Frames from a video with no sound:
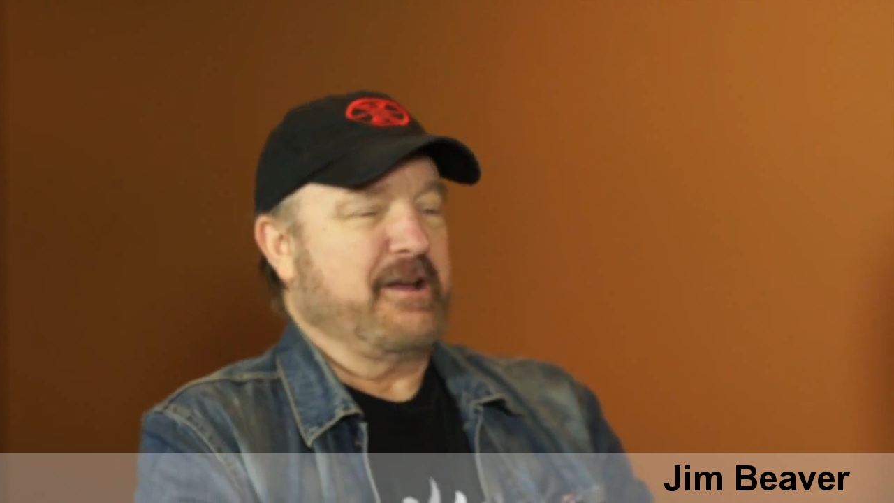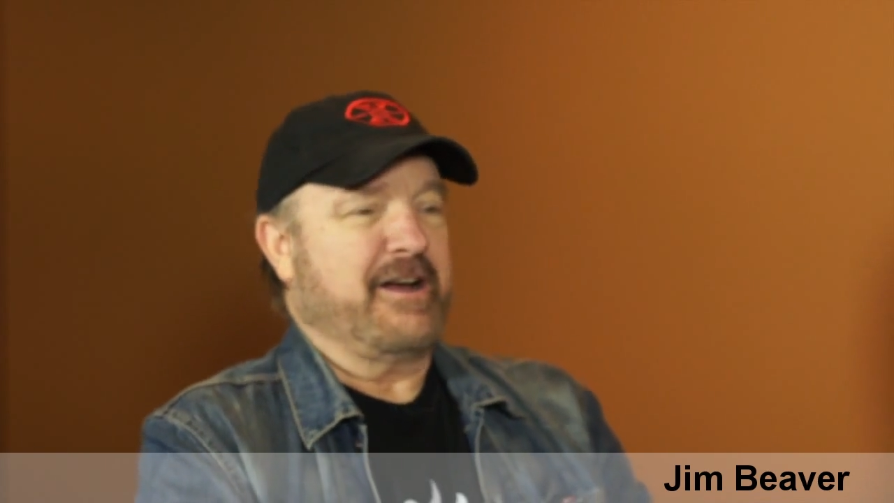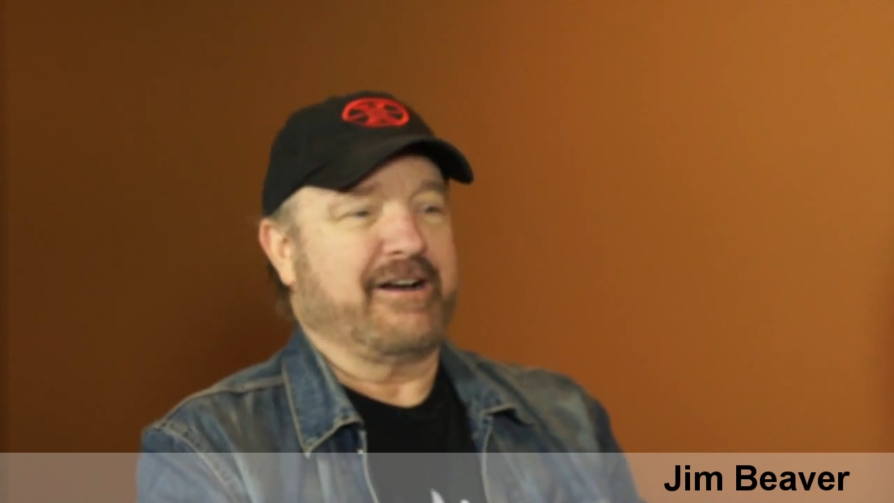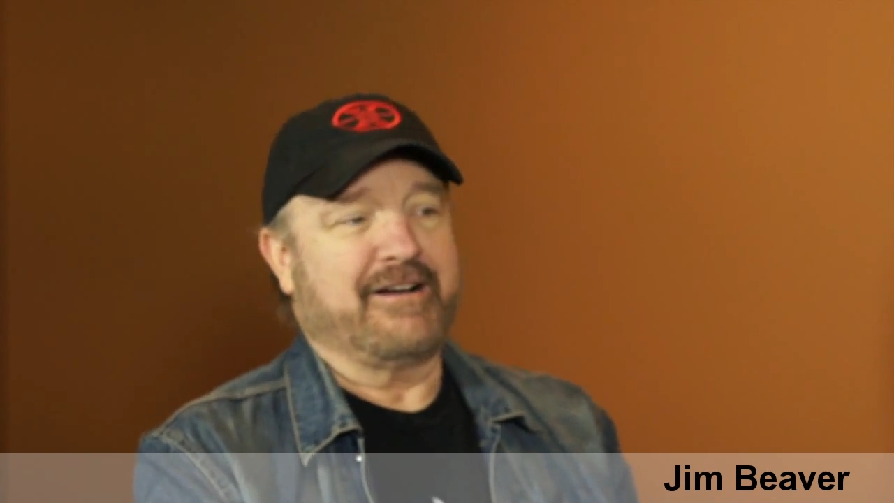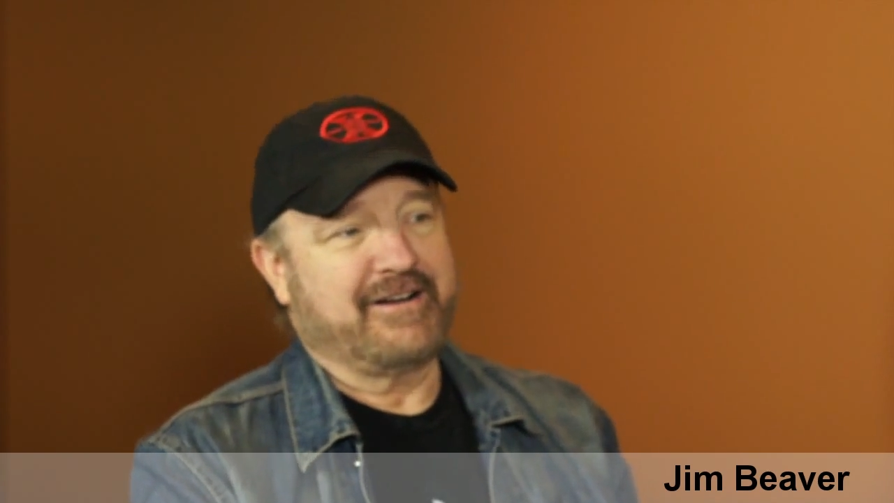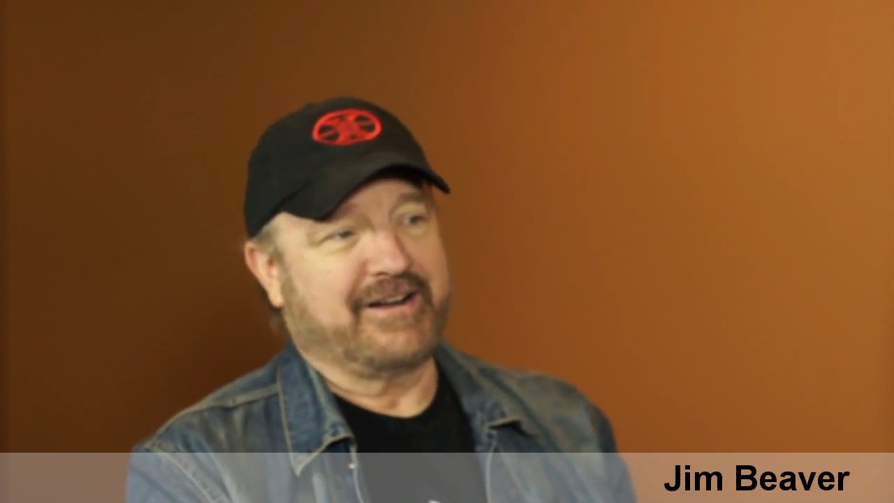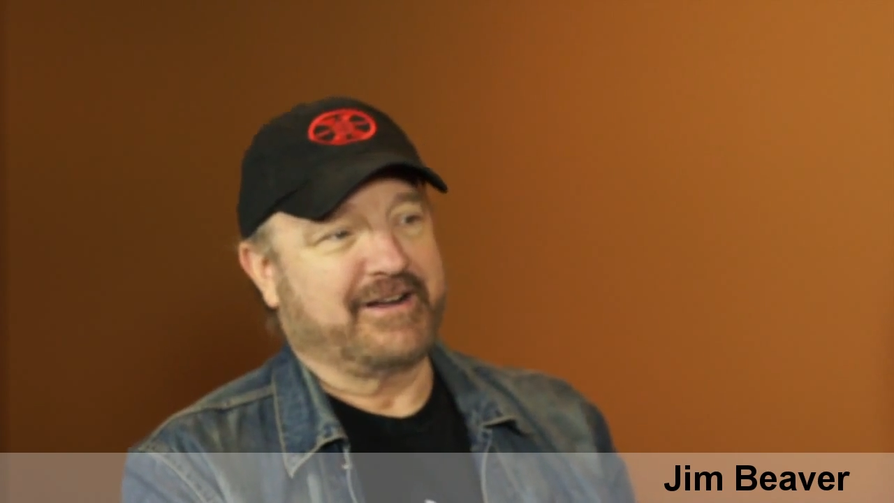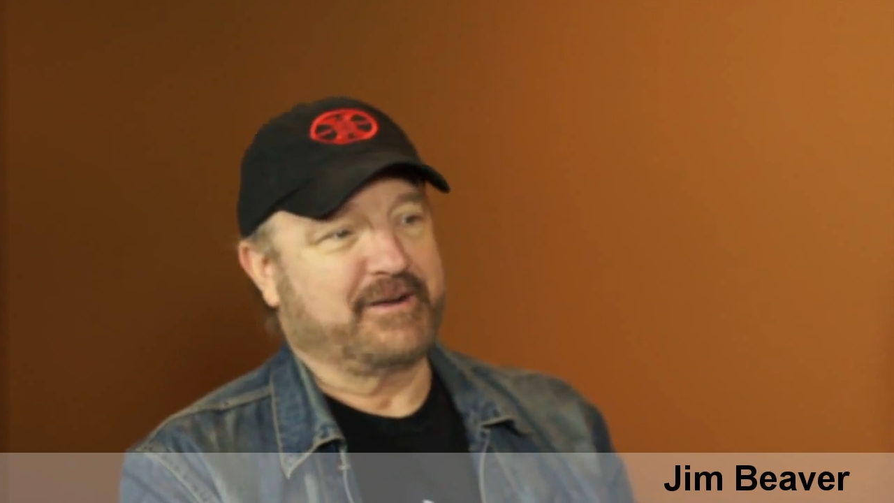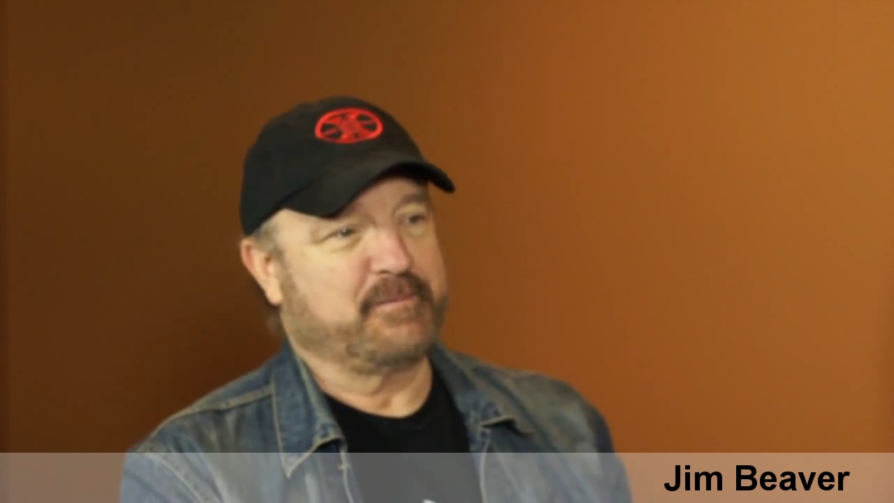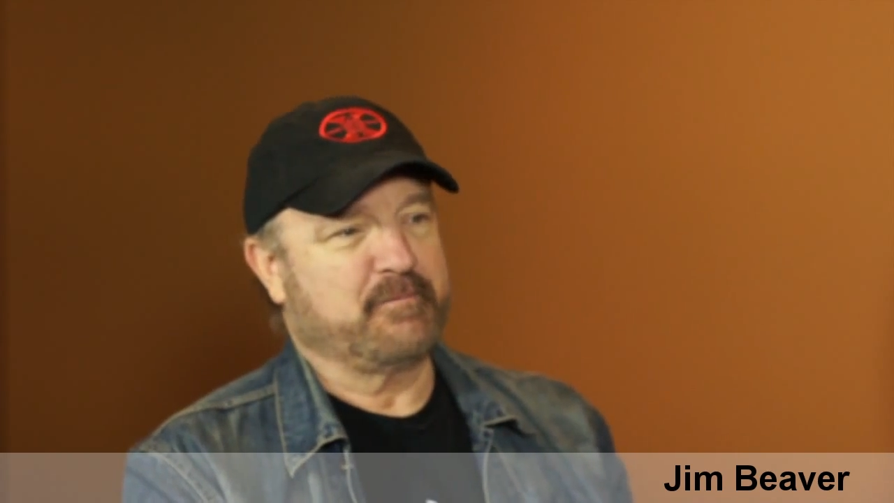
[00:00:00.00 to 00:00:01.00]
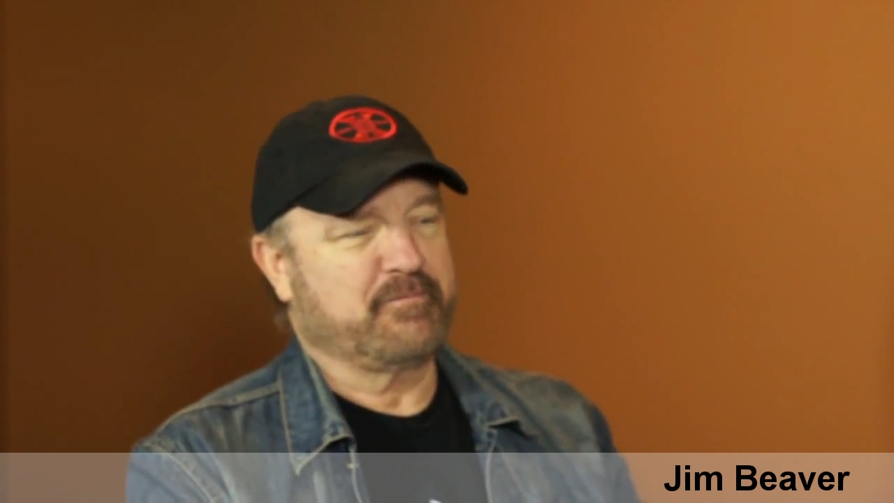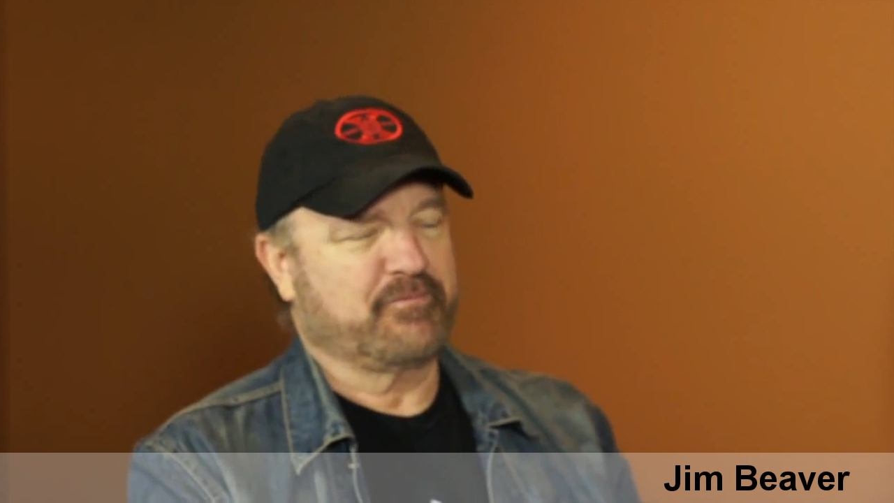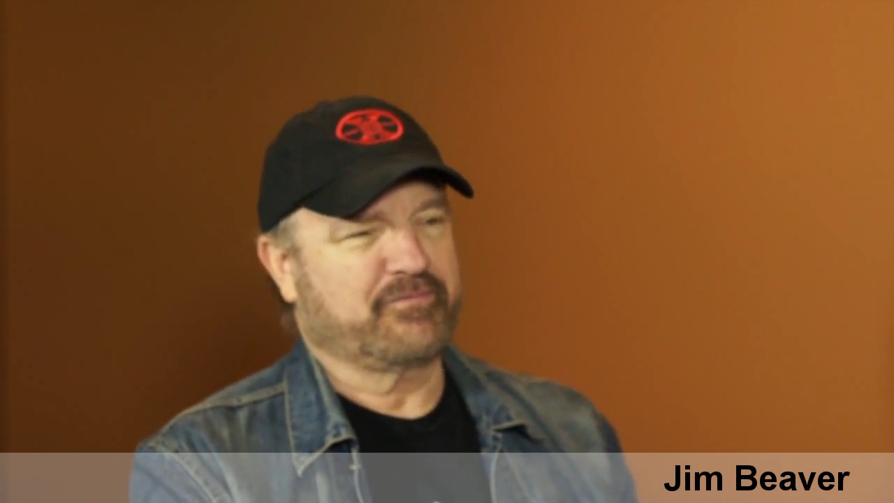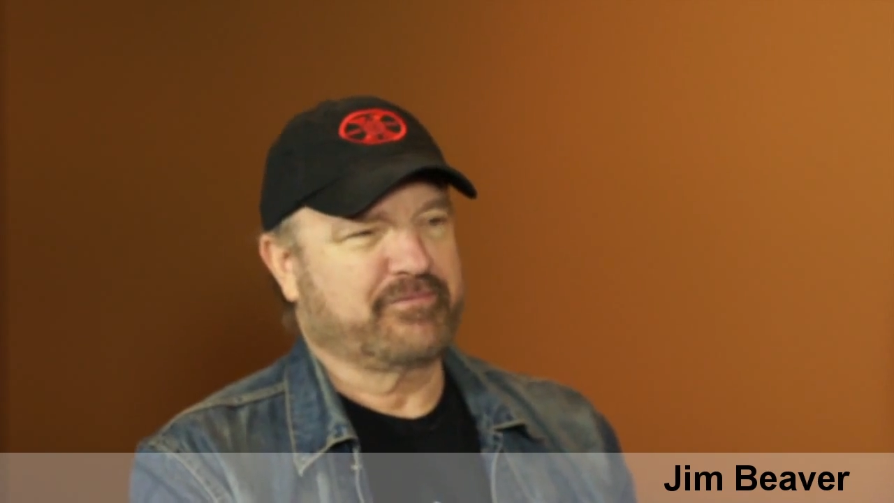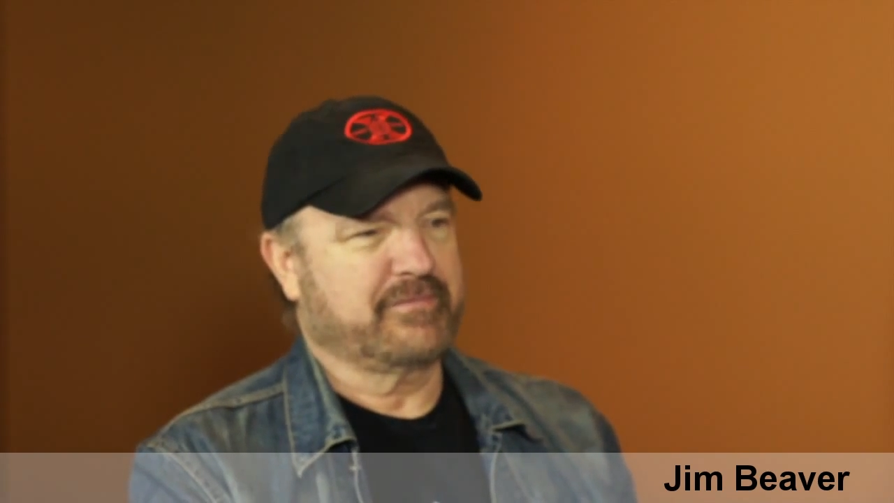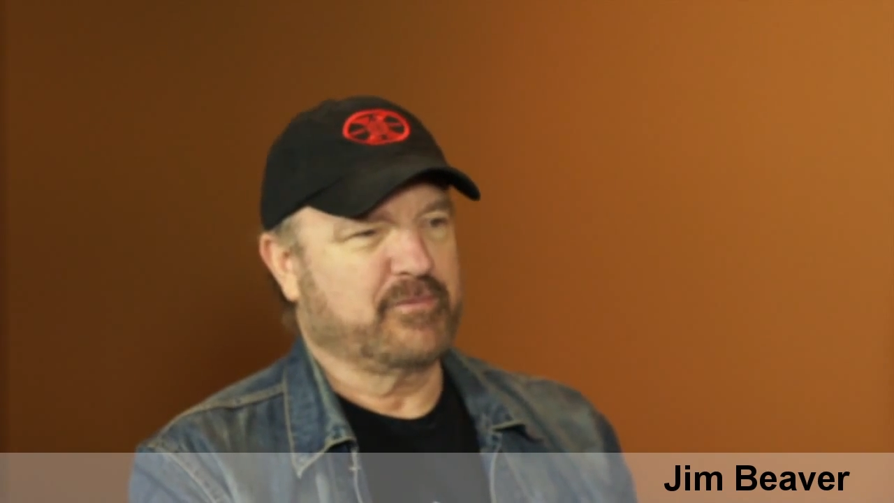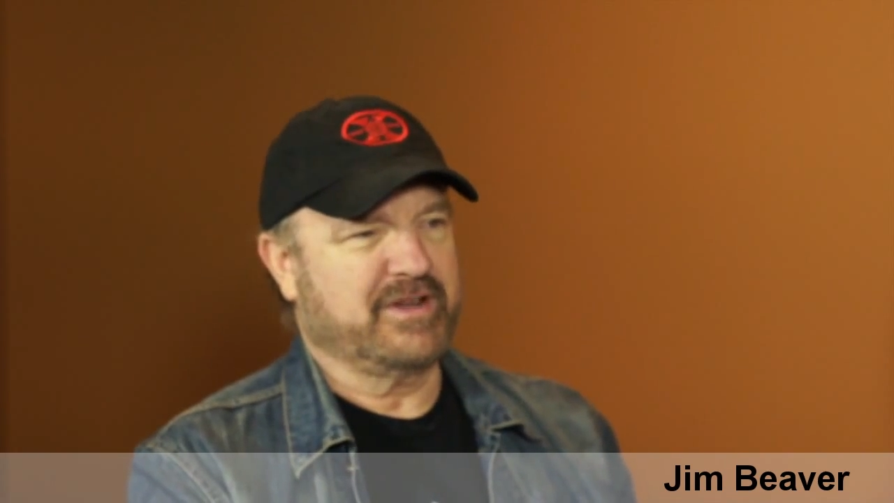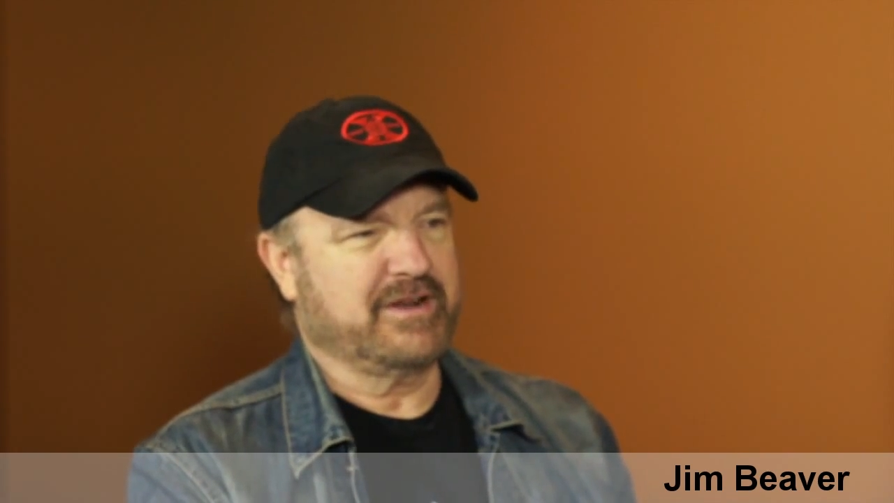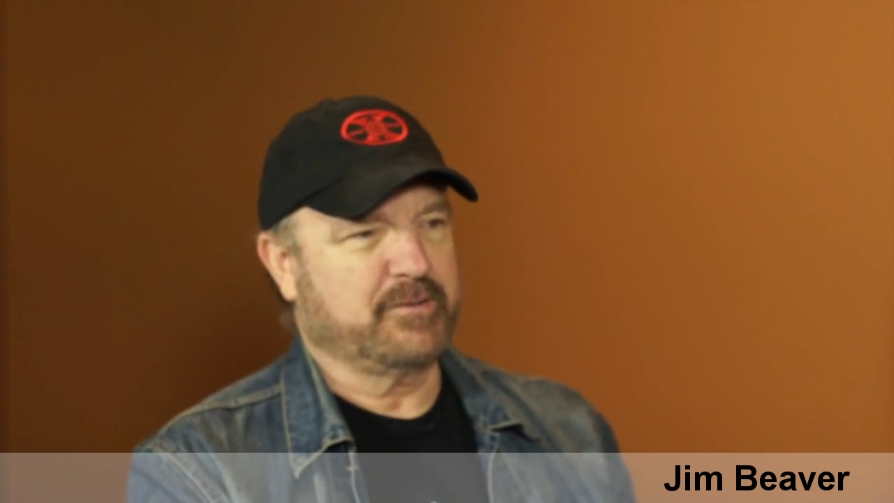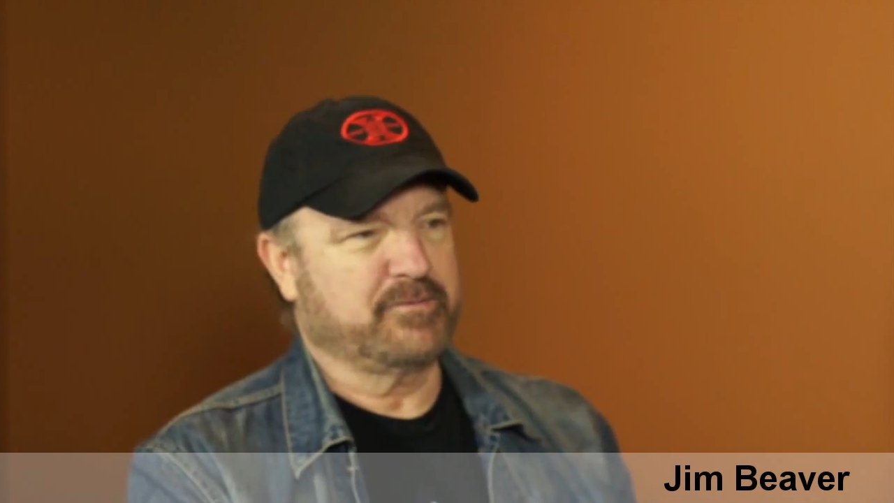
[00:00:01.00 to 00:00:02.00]
Yeah.
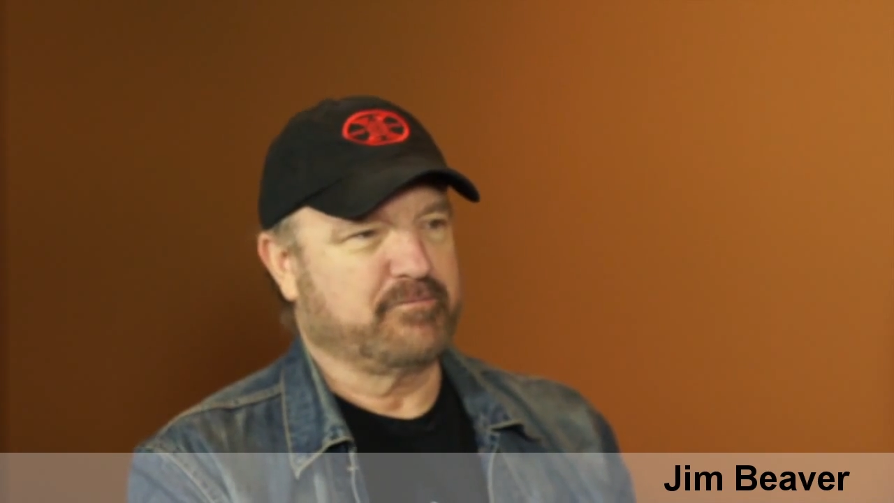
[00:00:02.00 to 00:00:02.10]
Well,